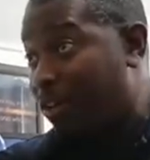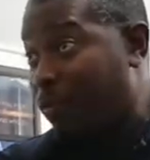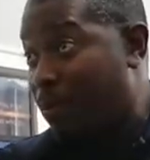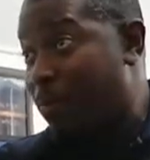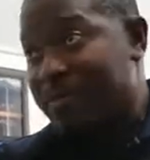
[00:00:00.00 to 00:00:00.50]
He's
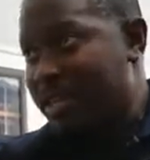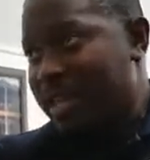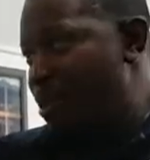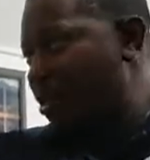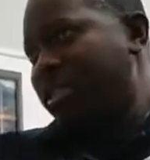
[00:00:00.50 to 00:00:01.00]
filming.
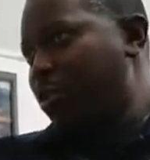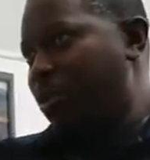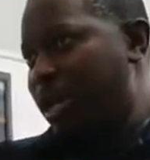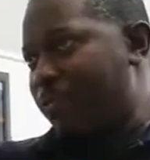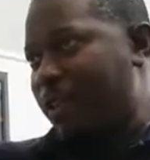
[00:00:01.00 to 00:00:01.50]
He wasn't
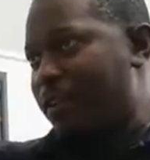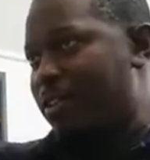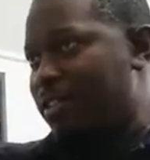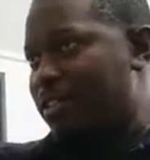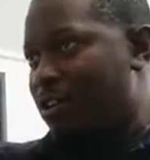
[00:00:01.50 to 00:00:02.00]
doing that 5
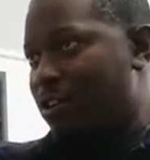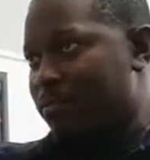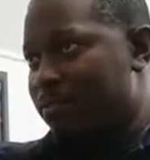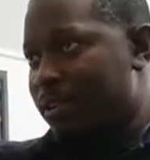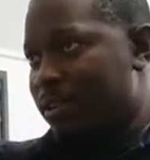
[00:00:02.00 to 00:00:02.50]
years ago.
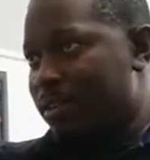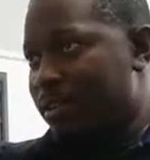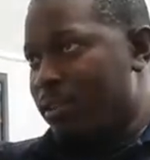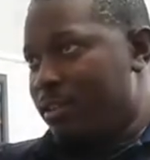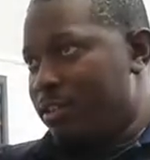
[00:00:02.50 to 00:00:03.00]
Right. It
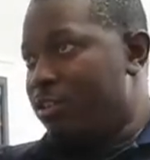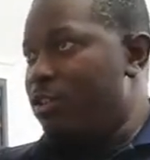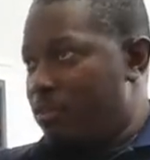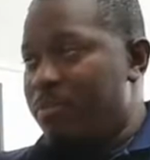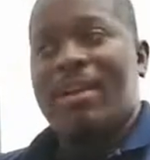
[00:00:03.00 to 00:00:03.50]
was a big
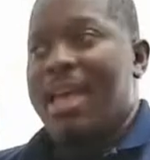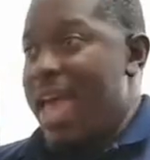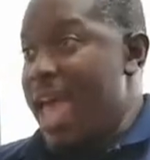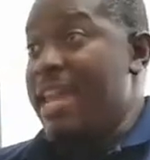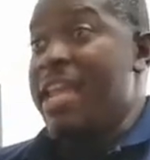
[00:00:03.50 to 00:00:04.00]

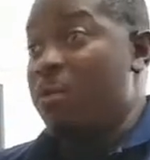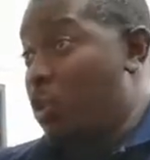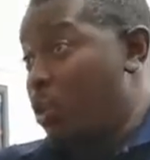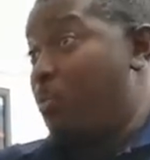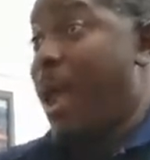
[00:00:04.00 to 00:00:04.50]
bulky. And he was
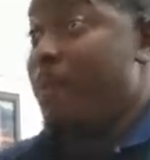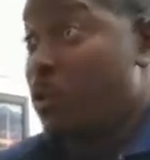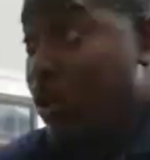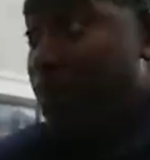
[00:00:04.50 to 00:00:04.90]
only probably doing the